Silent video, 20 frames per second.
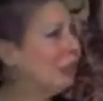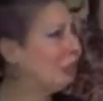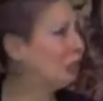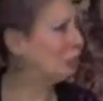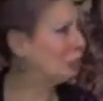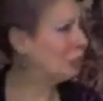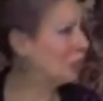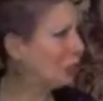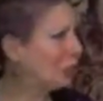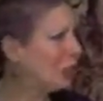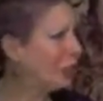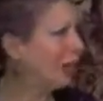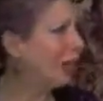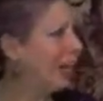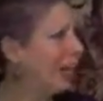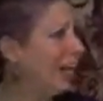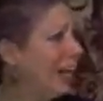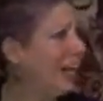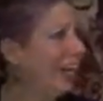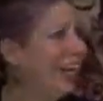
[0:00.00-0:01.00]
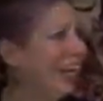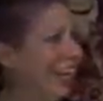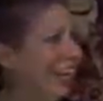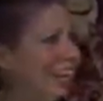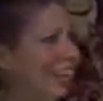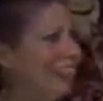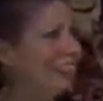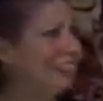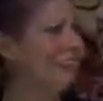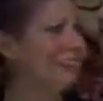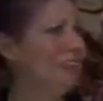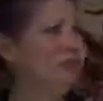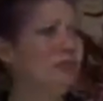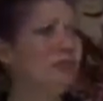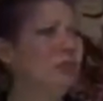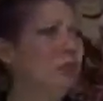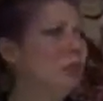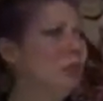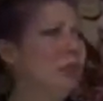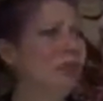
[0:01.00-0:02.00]
color, and
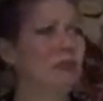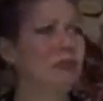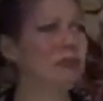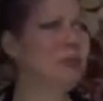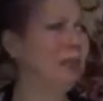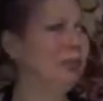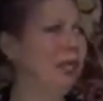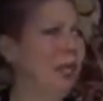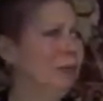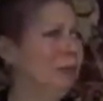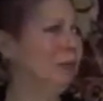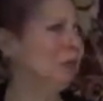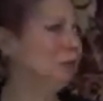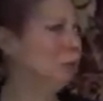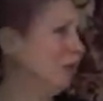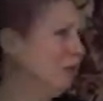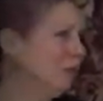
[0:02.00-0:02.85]
told everybody how much